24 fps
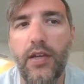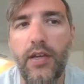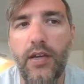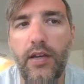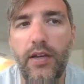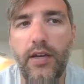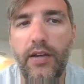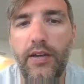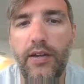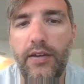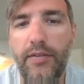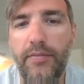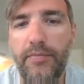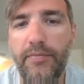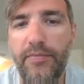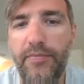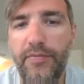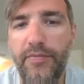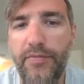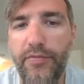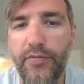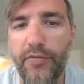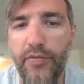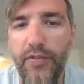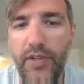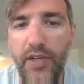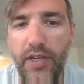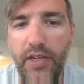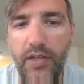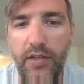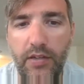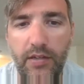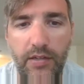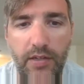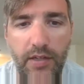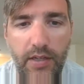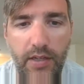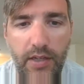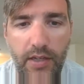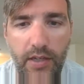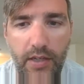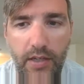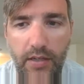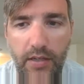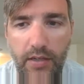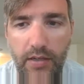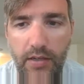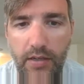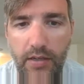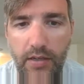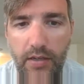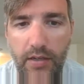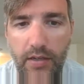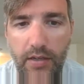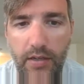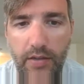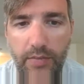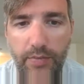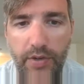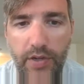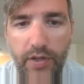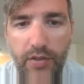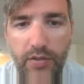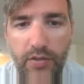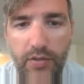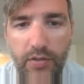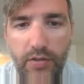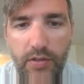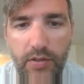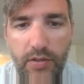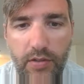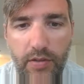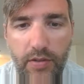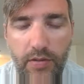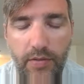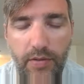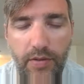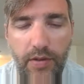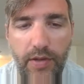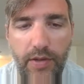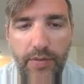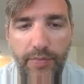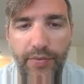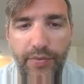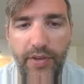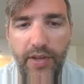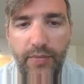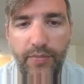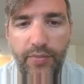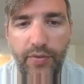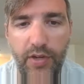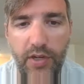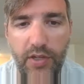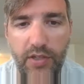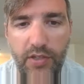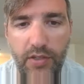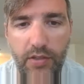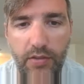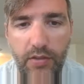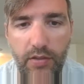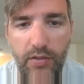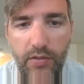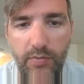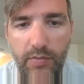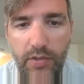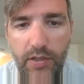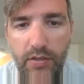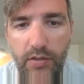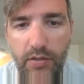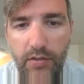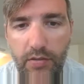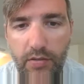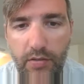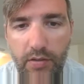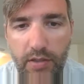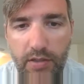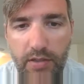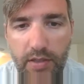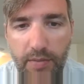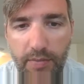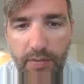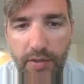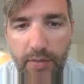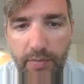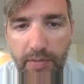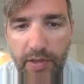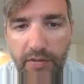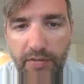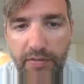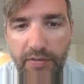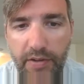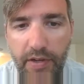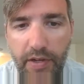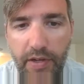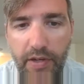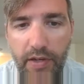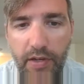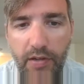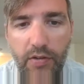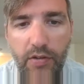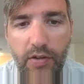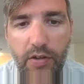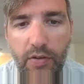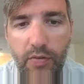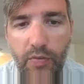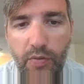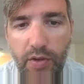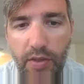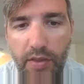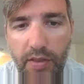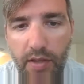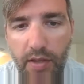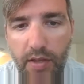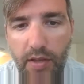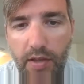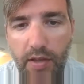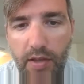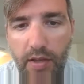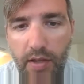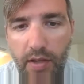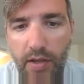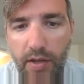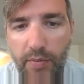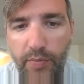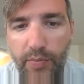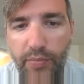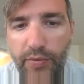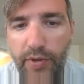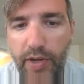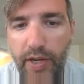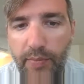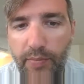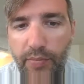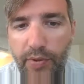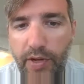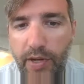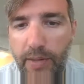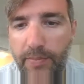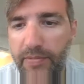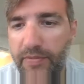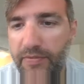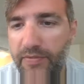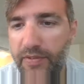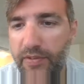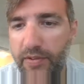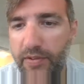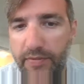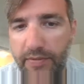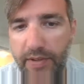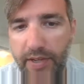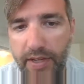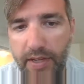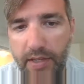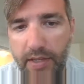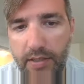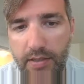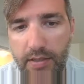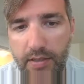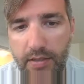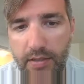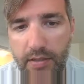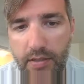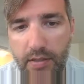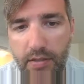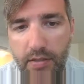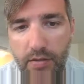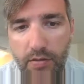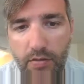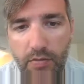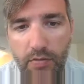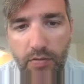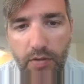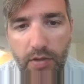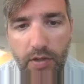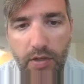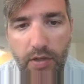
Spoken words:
for later, and about your plant project that'll be due this upcoming Friday, along with a brain pop if you have access to